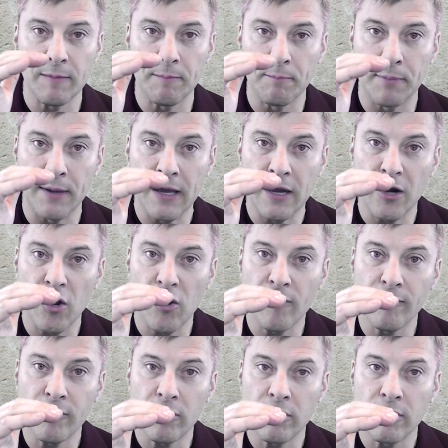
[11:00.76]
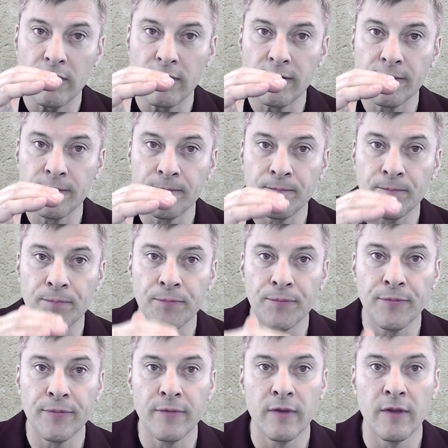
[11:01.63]
bent over.
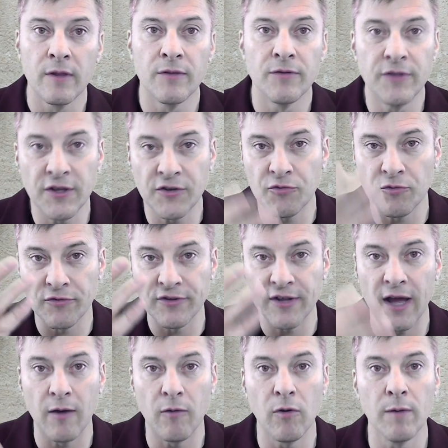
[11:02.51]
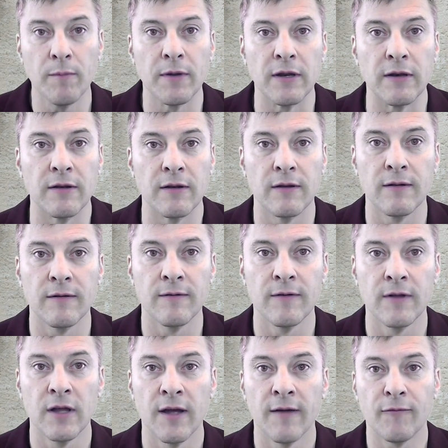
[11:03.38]
This was that woman.
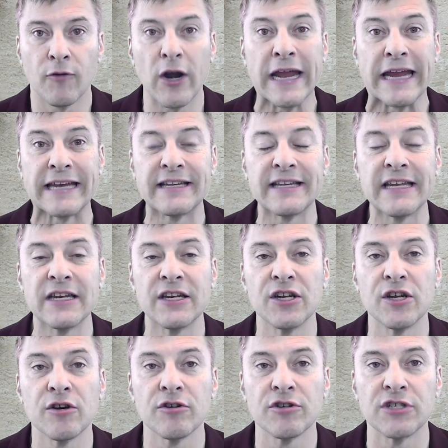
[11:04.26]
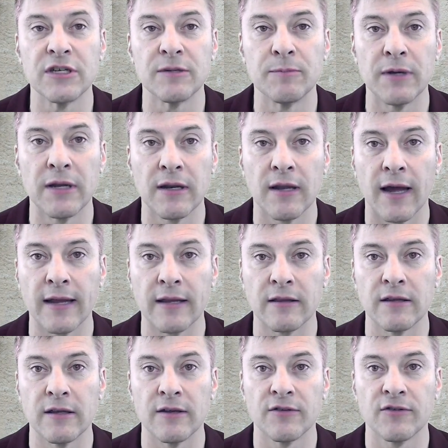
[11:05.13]
For eighteen years she'd been like
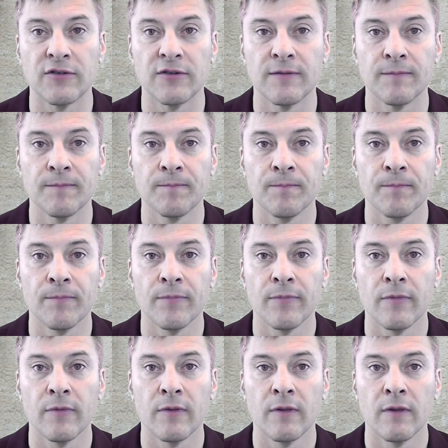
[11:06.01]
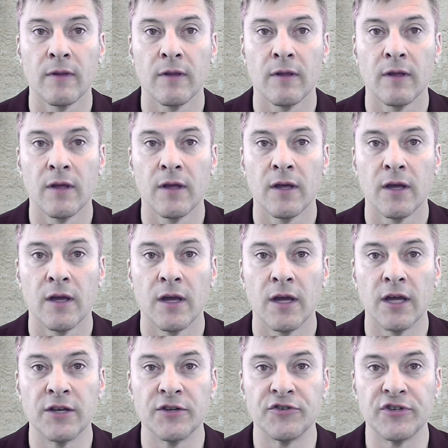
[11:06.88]
this.
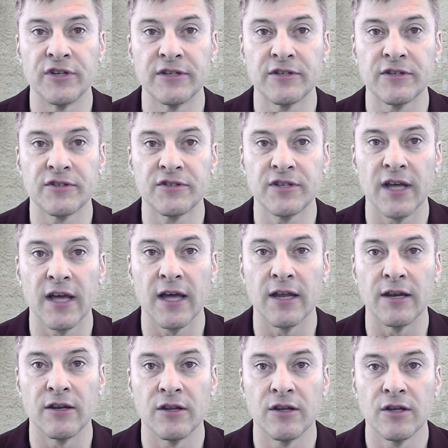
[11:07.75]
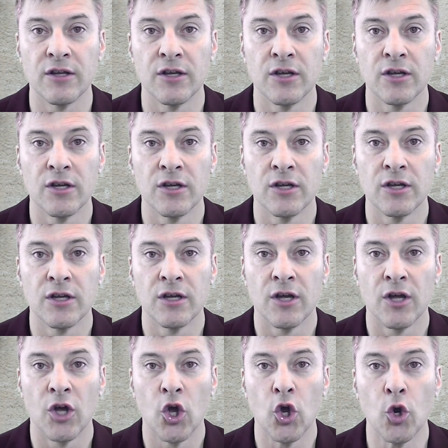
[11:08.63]
And Jesus said,
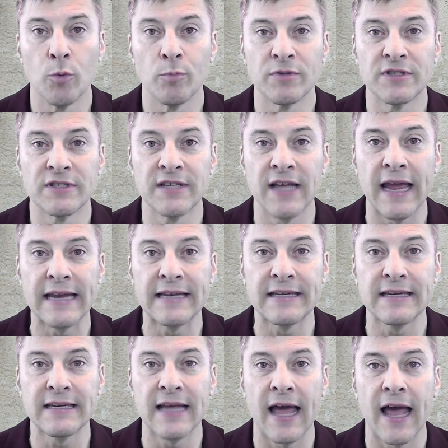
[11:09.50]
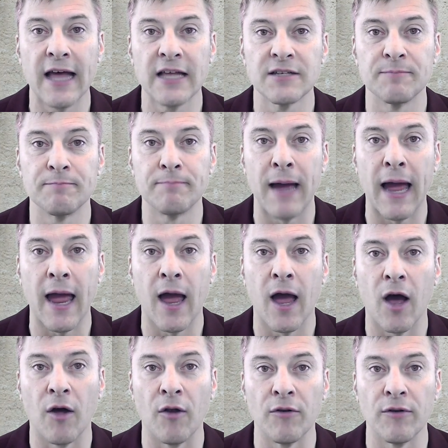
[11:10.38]
whom Satan has
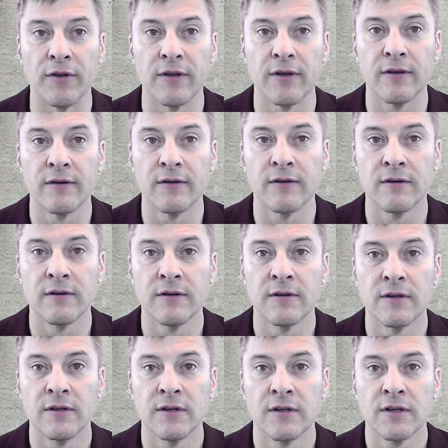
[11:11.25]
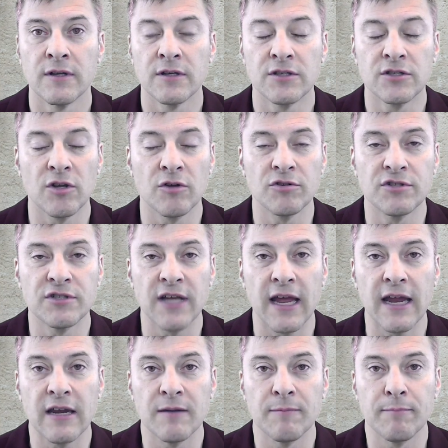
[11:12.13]
bound. So
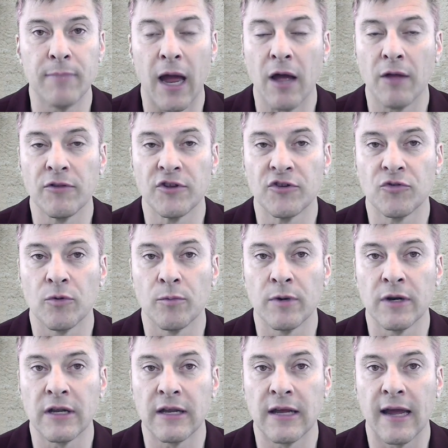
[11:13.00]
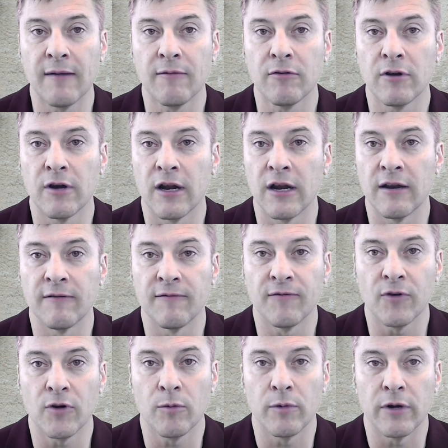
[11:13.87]
Satan bound this woman and gave her an
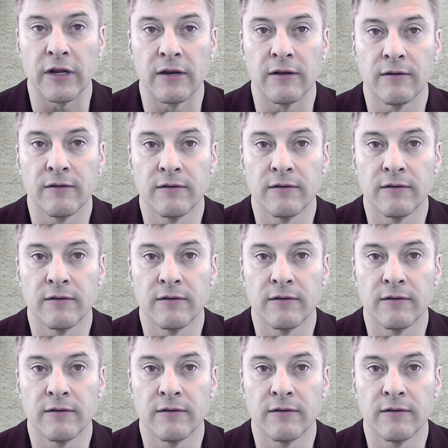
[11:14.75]
infirmity.